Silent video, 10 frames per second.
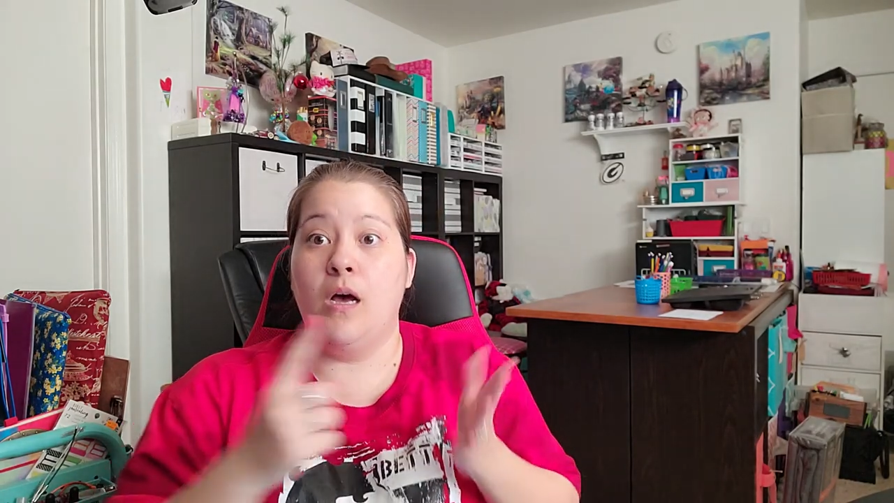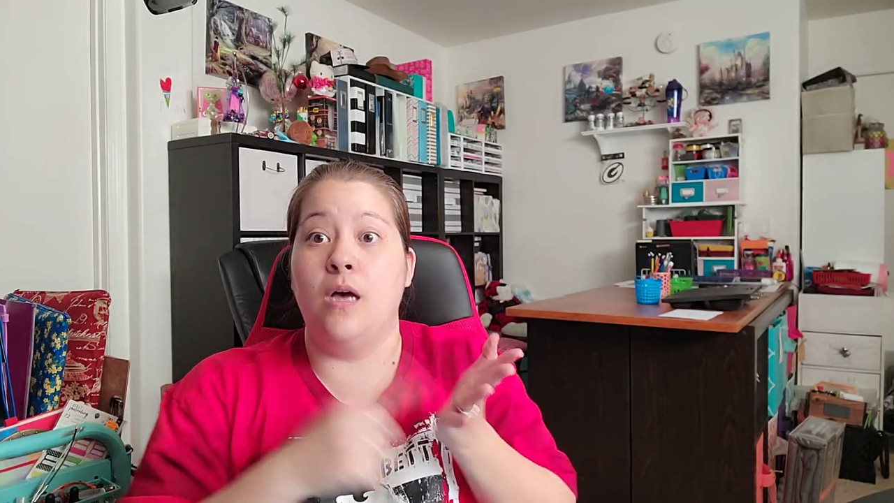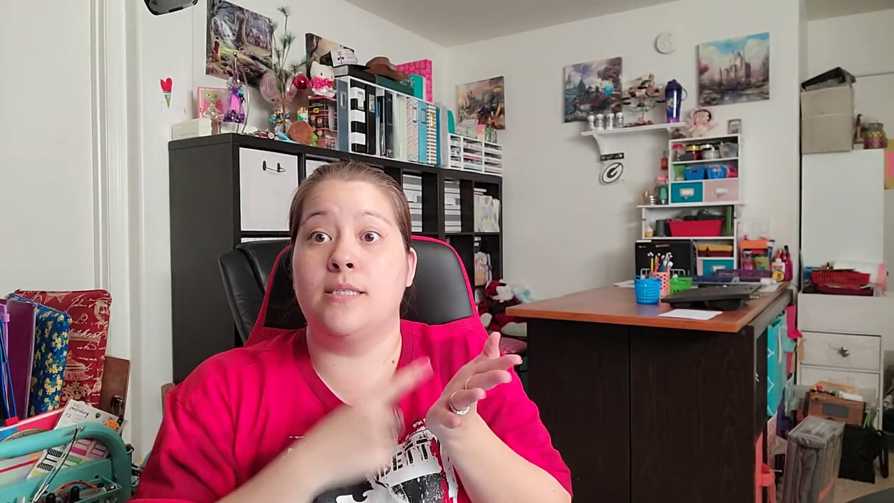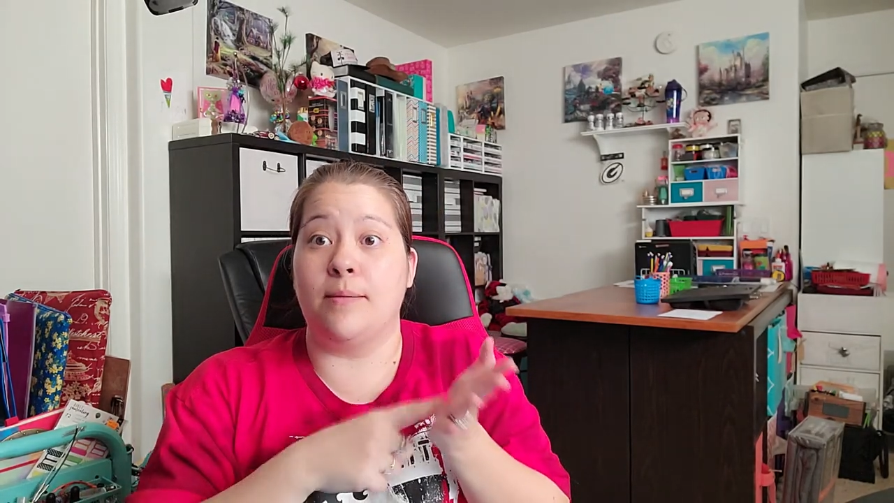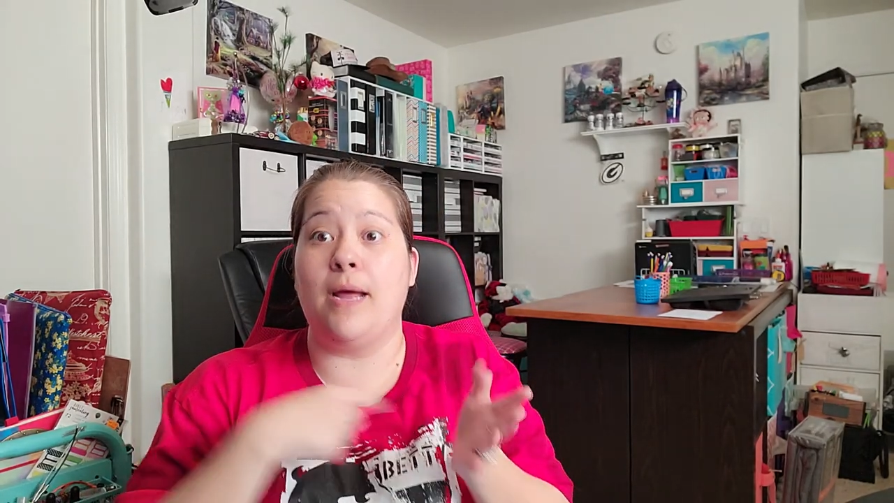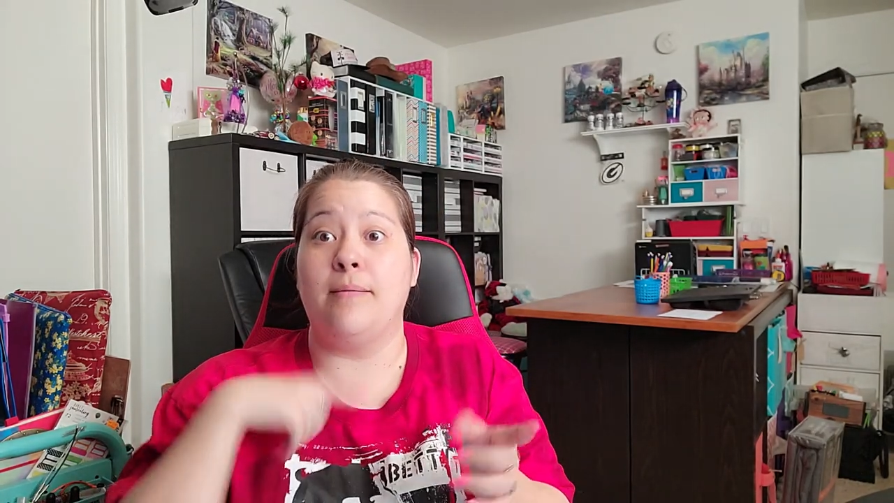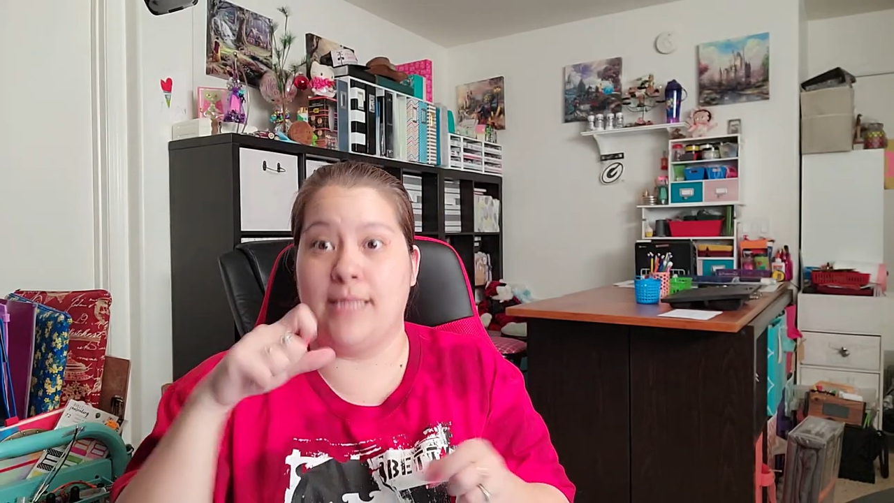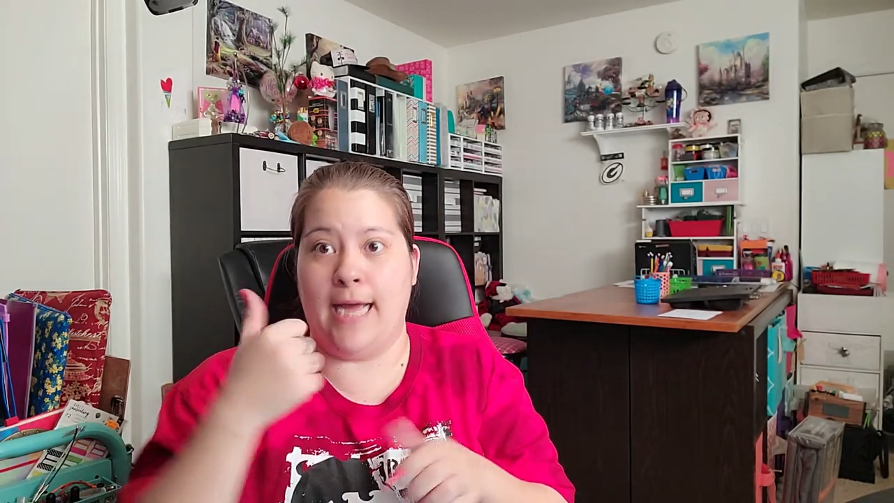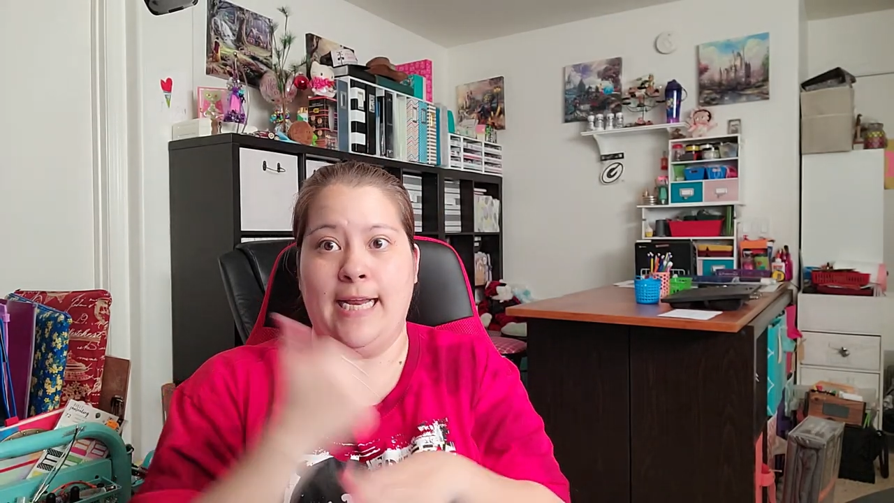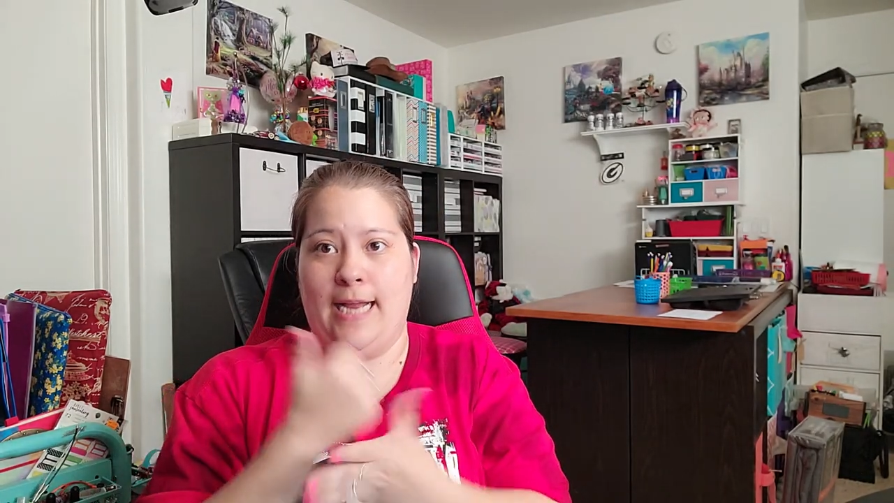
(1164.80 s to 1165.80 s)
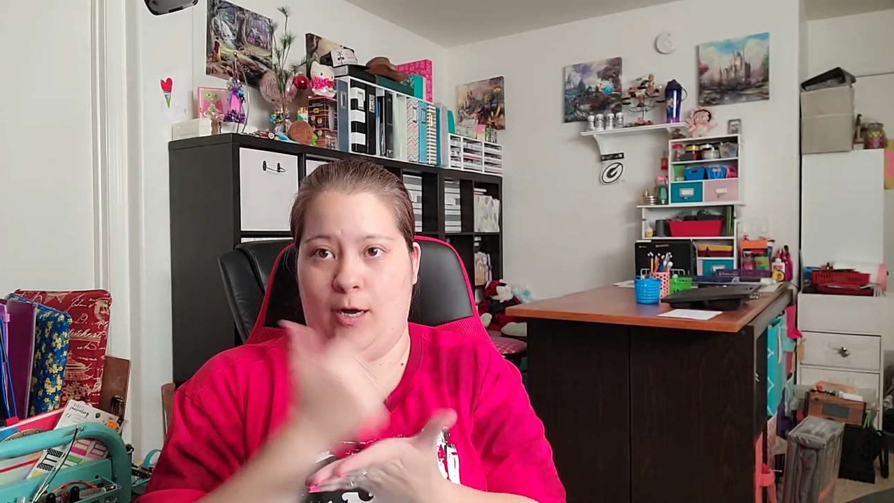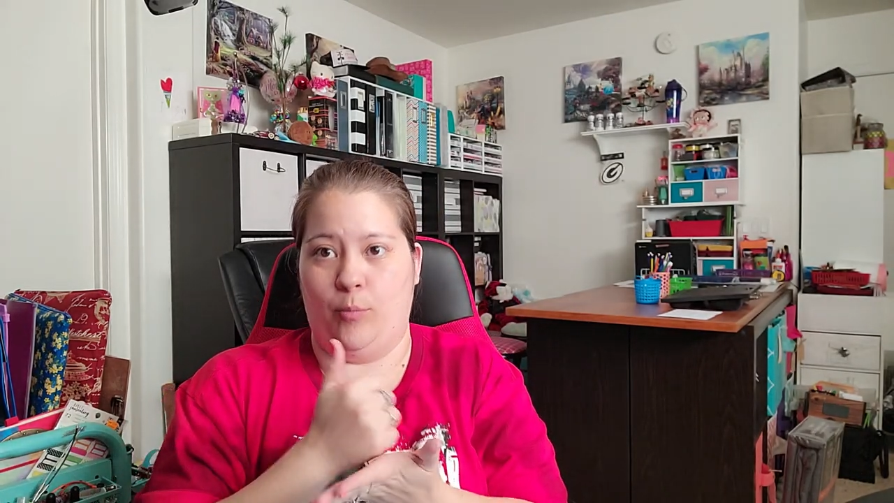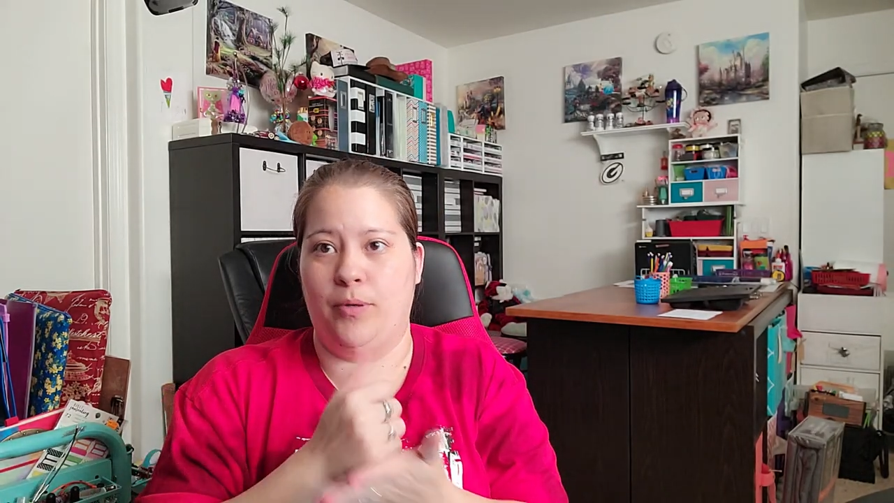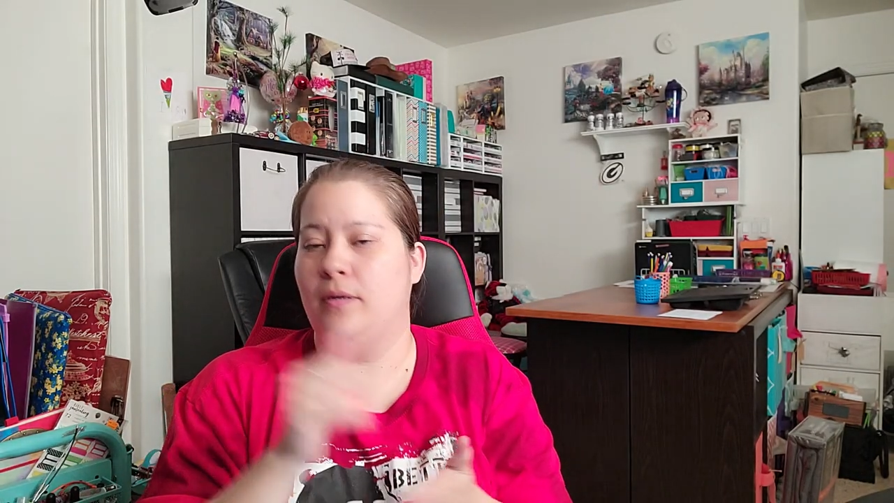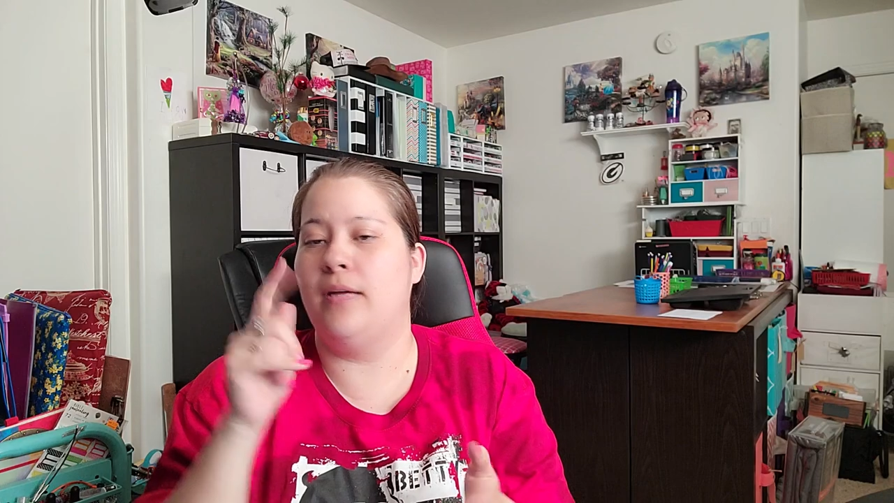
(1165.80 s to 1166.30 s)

Sometimes I need help.